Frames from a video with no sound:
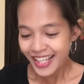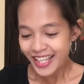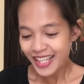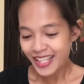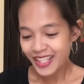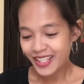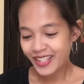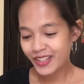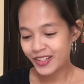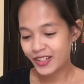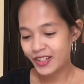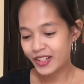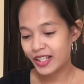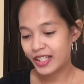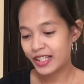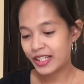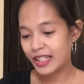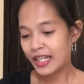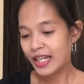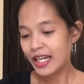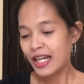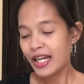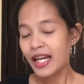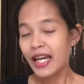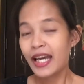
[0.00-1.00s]
Yon.
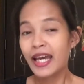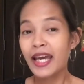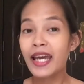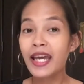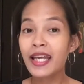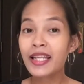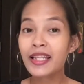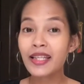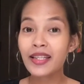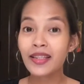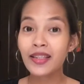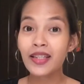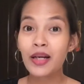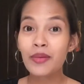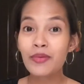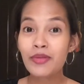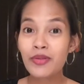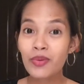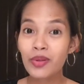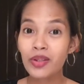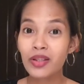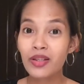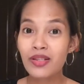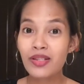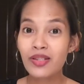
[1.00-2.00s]
And it comes
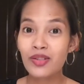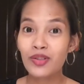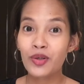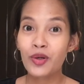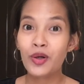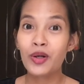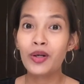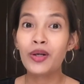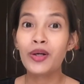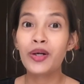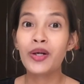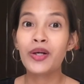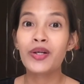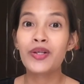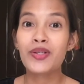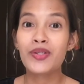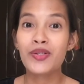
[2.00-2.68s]
with a stroller.